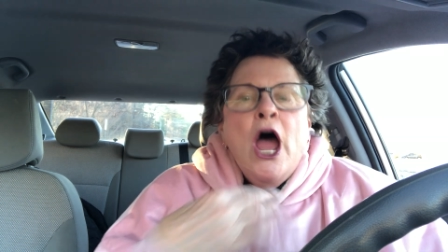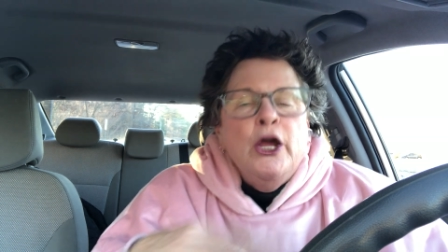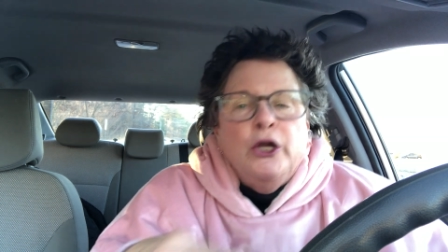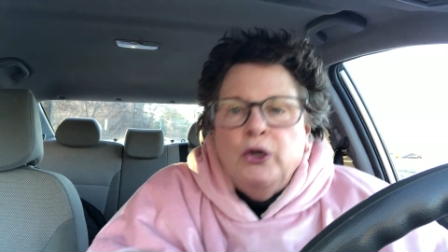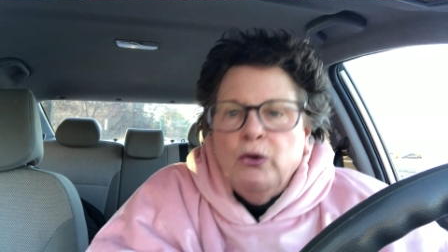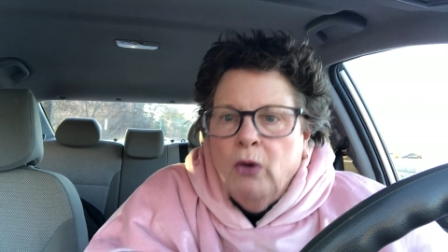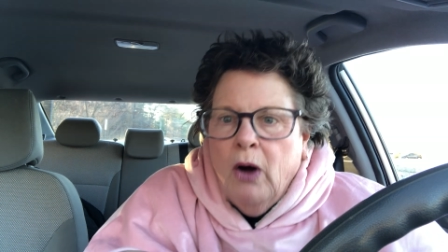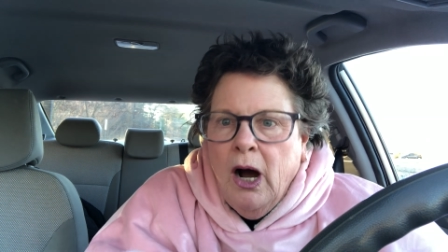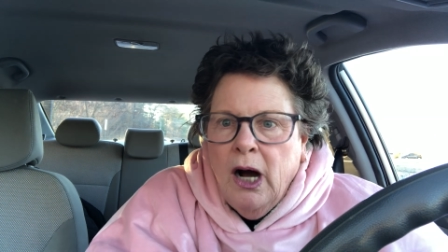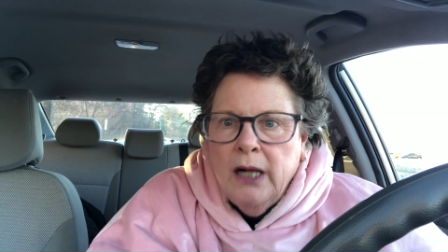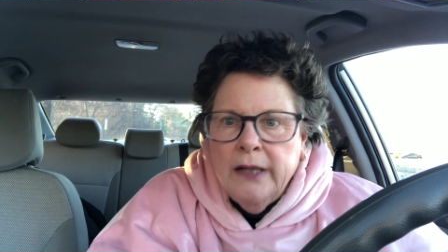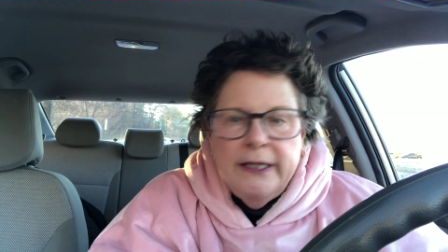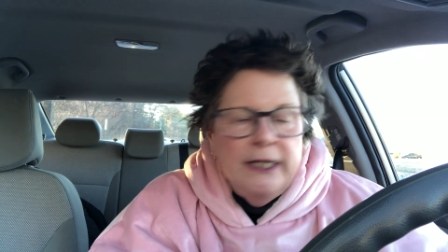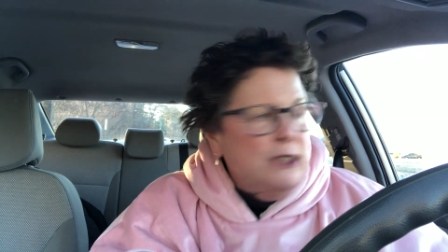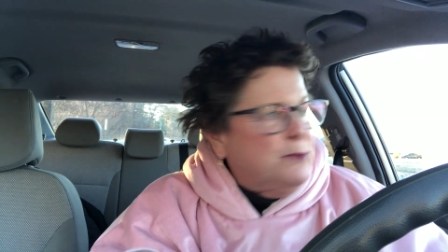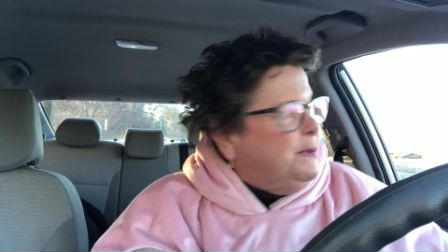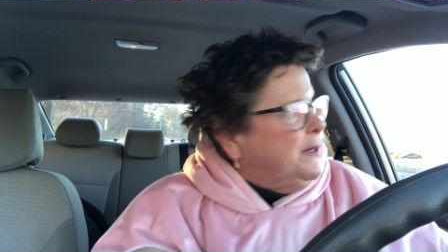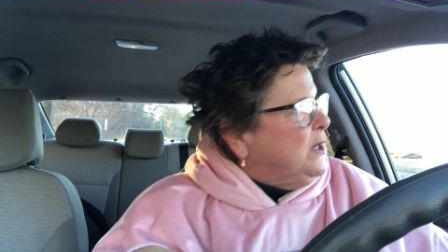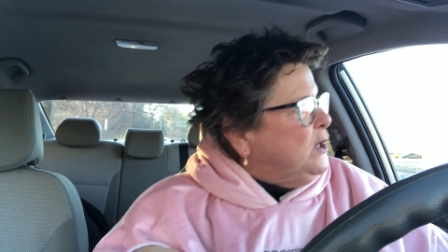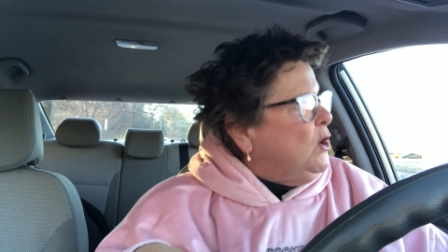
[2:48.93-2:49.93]
You all,
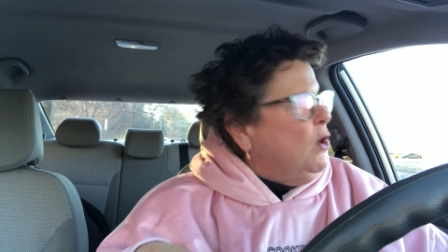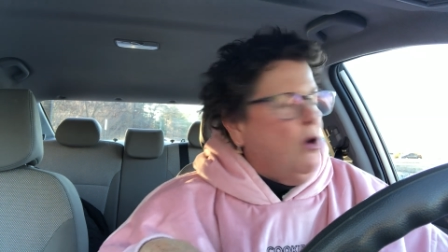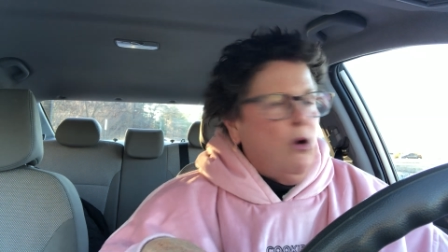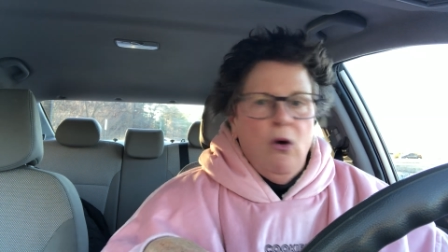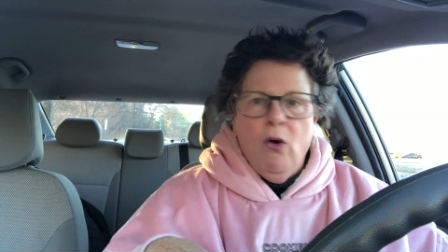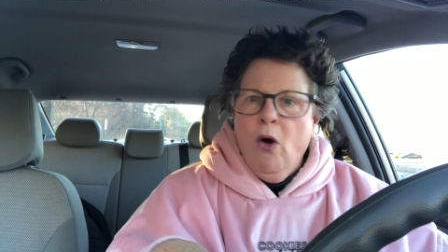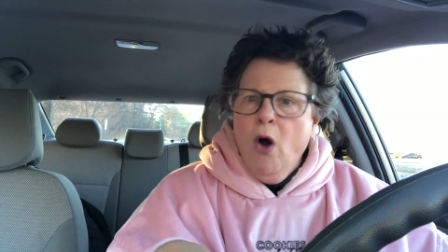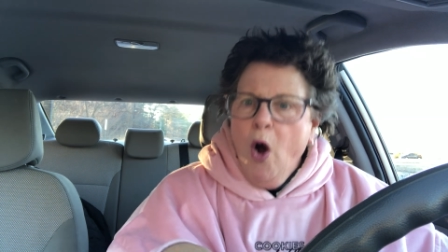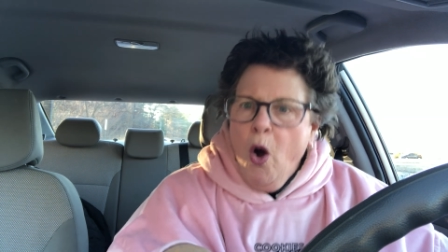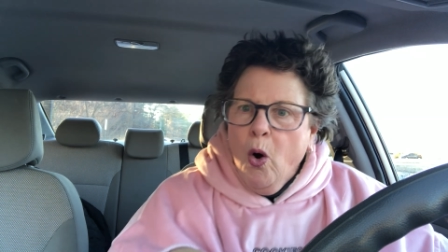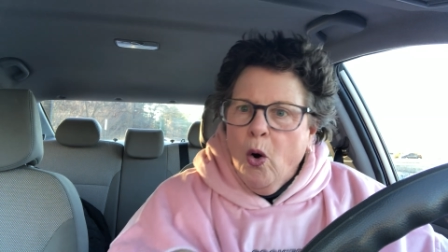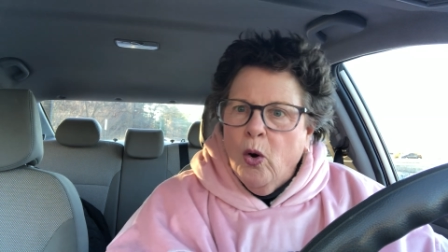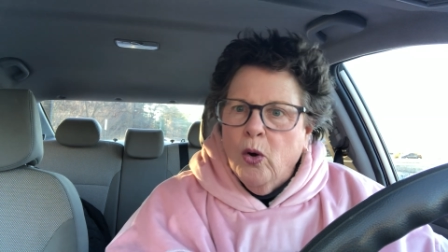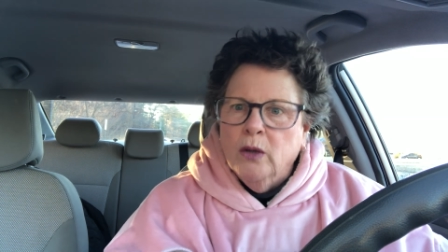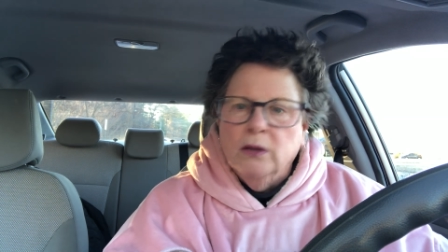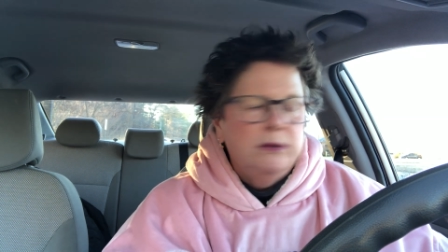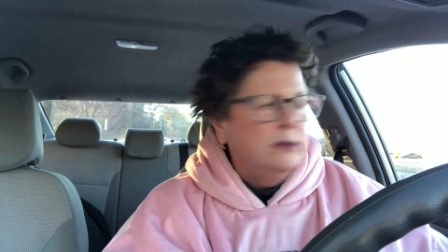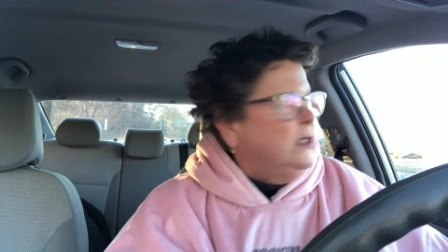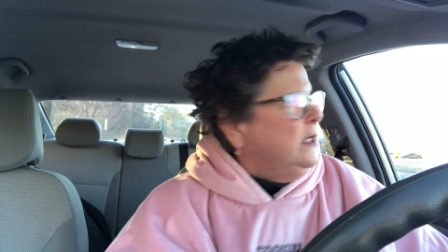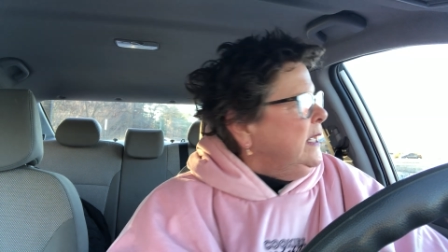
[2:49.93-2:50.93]
it's been
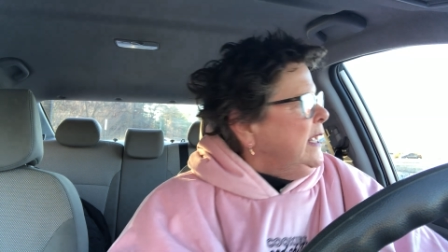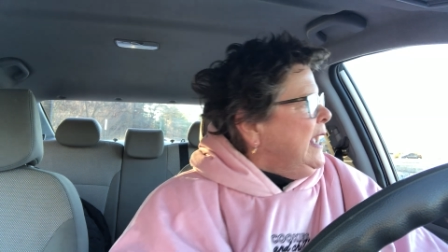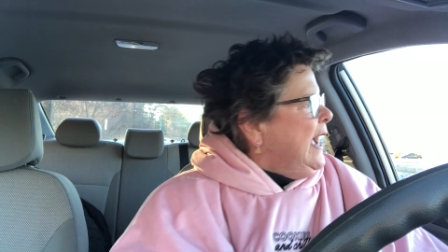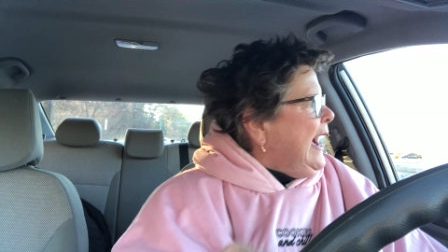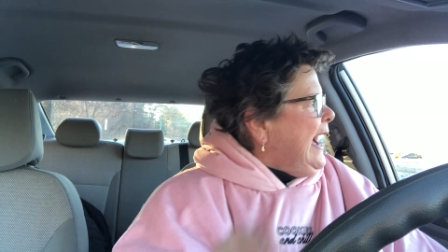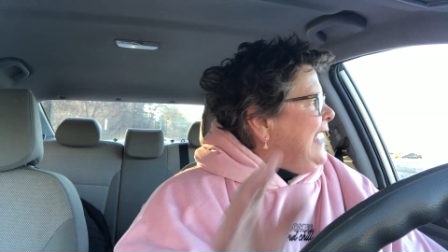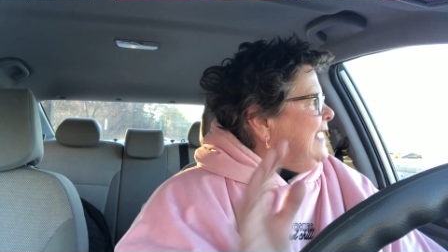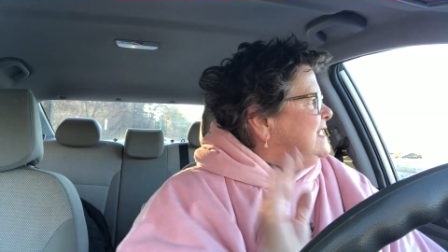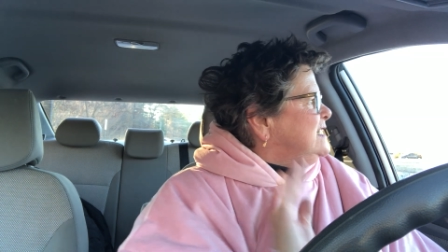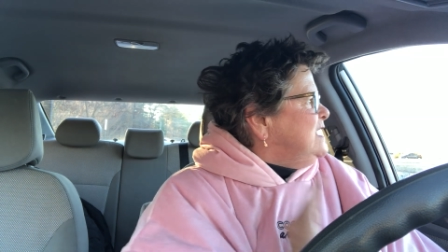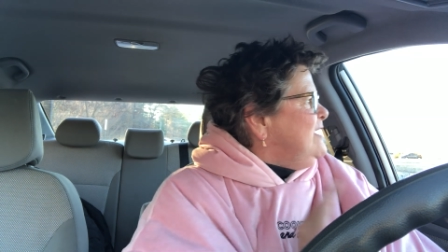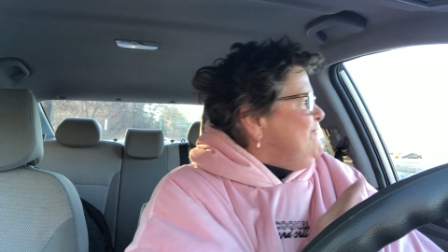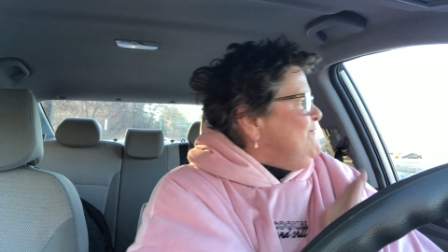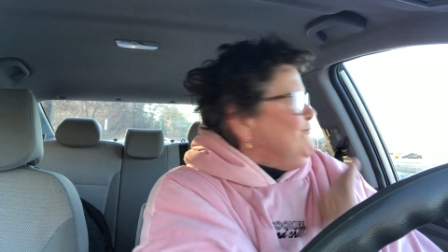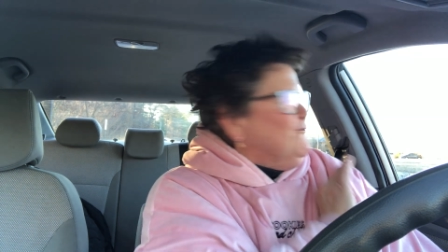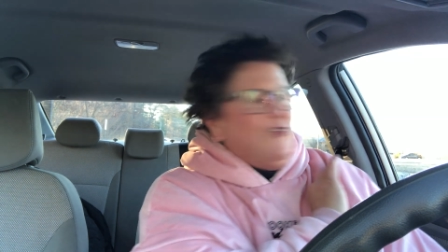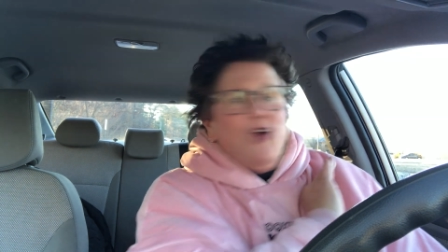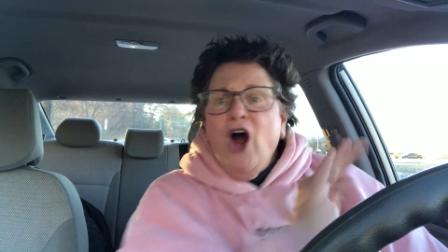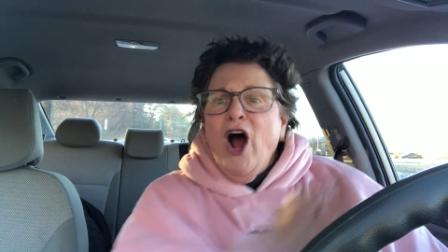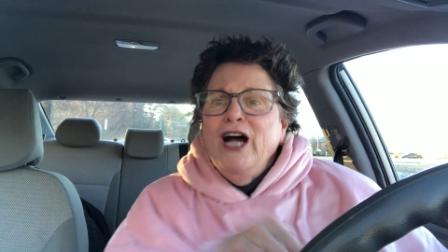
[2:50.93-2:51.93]
cold. I see
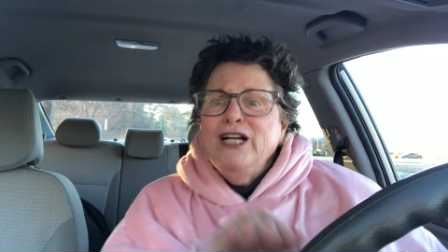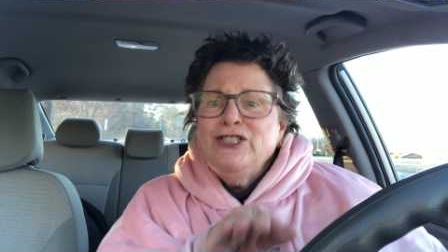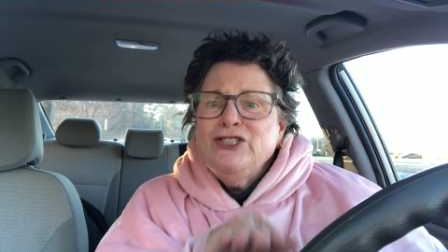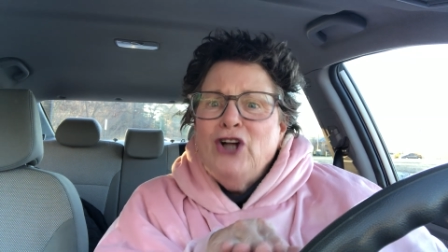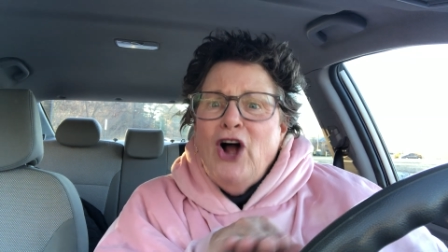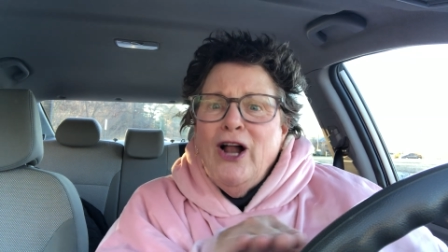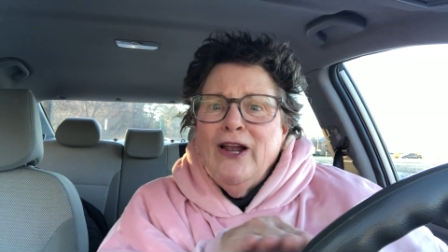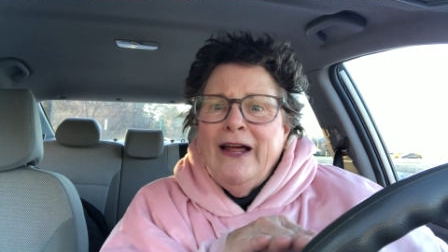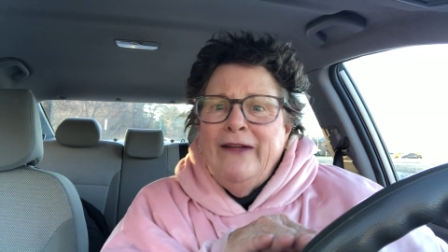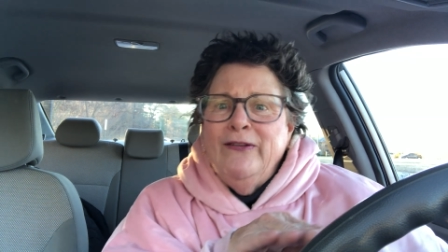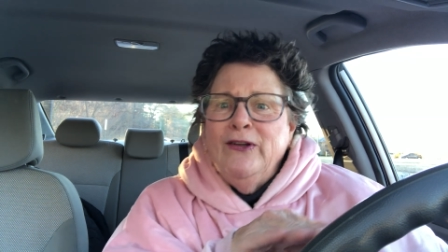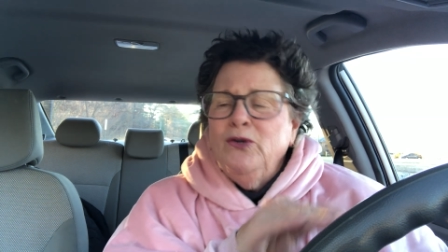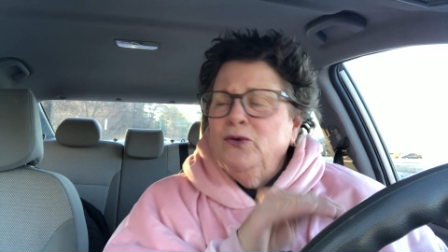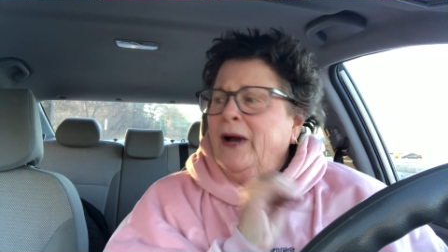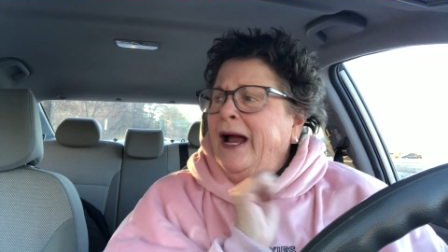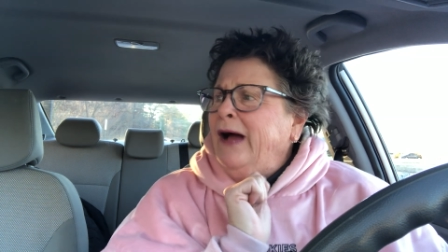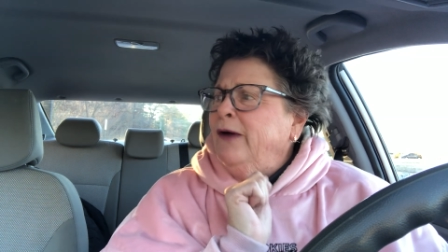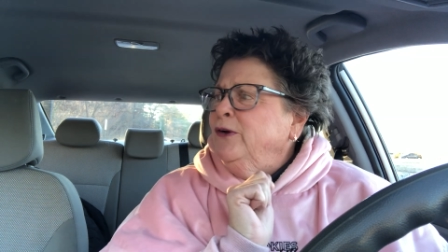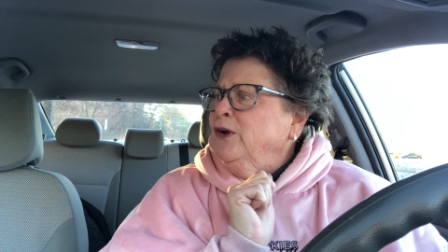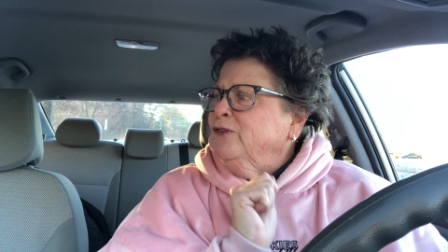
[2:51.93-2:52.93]
frost all on the
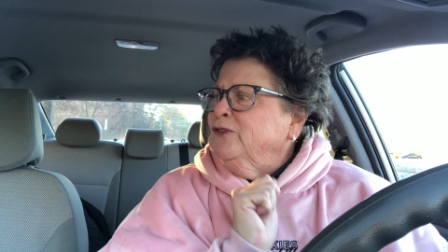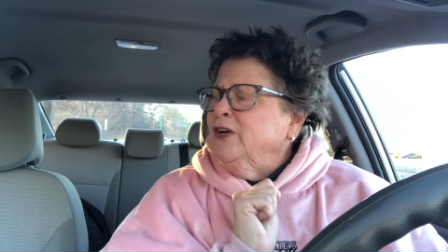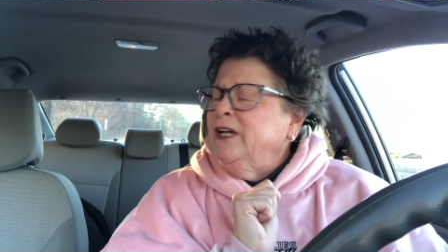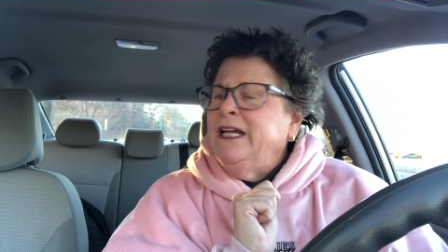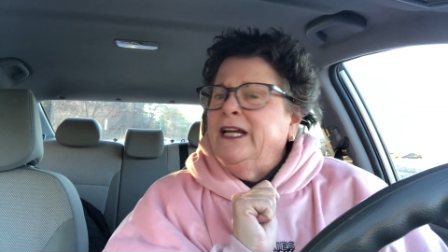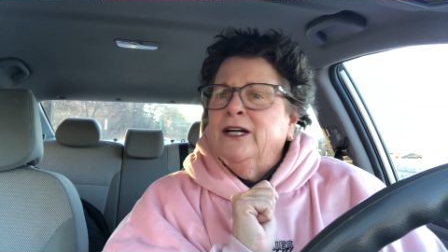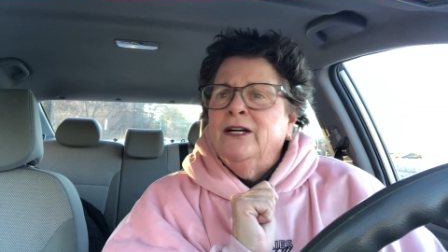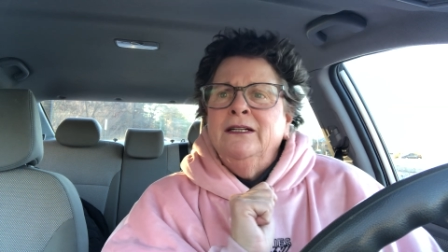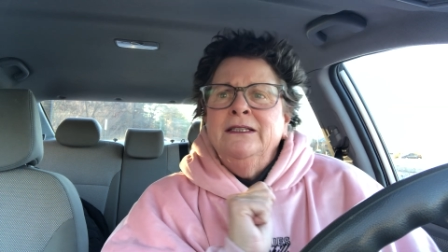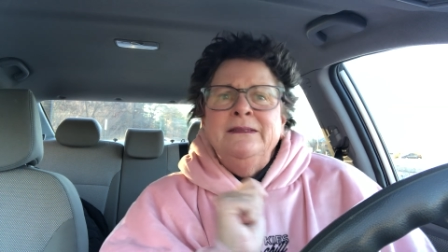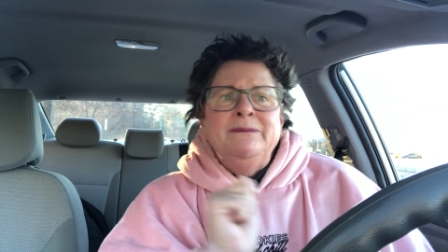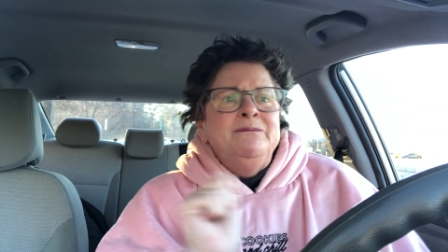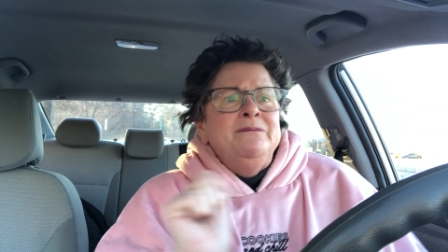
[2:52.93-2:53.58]
ground over here.